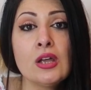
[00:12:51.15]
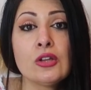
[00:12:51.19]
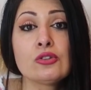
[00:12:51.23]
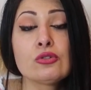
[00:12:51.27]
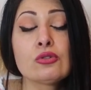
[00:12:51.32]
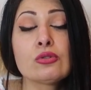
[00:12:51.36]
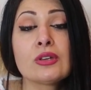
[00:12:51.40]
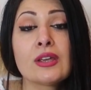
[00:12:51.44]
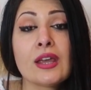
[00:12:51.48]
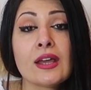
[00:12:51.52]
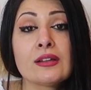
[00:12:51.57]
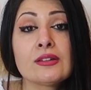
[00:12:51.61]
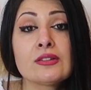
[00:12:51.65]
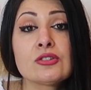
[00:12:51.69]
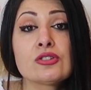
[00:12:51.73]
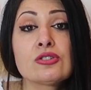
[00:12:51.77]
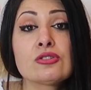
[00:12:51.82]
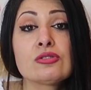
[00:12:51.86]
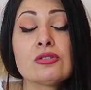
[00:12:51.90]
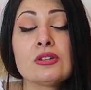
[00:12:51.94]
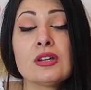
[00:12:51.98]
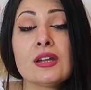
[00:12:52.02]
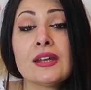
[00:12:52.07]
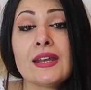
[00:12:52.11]
to get
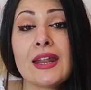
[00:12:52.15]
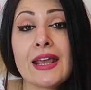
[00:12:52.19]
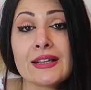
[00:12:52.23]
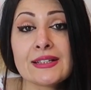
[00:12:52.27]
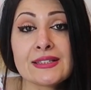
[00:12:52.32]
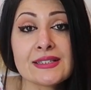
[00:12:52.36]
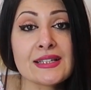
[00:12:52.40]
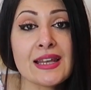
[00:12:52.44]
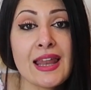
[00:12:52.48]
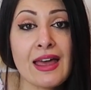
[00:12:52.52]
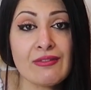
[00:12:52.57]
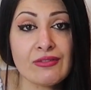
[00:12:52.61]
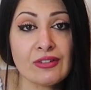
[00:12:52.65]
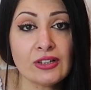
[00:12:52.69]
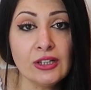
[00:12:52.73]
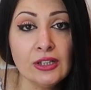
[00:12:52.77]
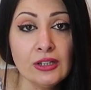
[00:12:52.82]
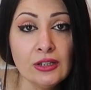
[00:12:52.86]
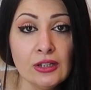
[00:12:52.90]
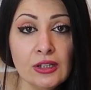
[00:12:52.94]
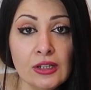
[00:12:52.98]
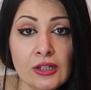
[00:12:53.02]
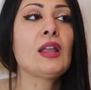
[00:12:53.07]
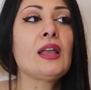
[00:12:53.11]
to the next
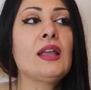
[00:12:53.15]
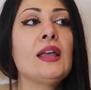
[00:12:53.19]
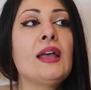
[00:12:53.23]
level.